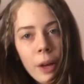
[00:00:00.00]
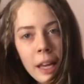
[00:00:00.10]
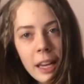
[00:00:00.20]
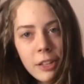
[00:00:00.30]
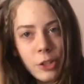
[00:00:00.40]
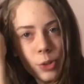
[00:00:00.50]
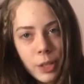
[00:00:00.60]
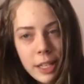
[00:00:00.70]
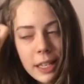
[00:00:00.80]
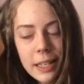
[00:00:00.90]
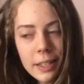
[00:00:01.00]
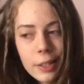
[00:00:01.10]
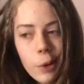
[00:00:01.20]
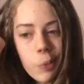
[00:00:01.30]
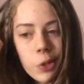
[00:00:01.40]
history is
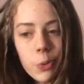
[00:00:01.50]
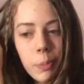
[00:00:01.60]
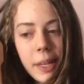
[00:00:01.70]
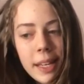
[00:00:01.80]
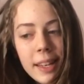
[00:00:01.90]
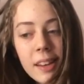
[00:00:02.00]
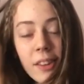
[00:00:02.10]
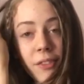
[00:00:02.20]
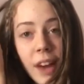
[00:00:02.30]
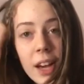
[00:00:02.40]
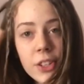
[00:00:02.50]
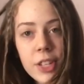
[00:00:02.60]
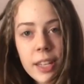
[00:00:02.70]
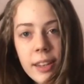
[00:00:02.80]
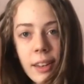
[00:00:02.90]
almost repeated in
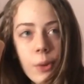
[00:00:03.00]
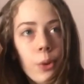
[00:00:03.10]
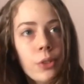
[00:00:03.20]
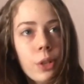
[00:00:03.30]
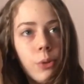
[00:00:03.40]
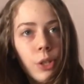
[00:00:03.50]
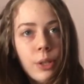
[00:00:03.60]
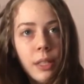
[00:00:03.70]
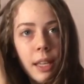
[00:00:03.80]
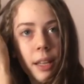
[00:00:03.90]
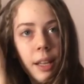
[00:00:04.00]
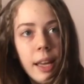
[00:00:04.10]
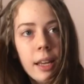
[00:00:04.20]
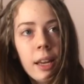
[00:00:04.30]
fashion and also just see like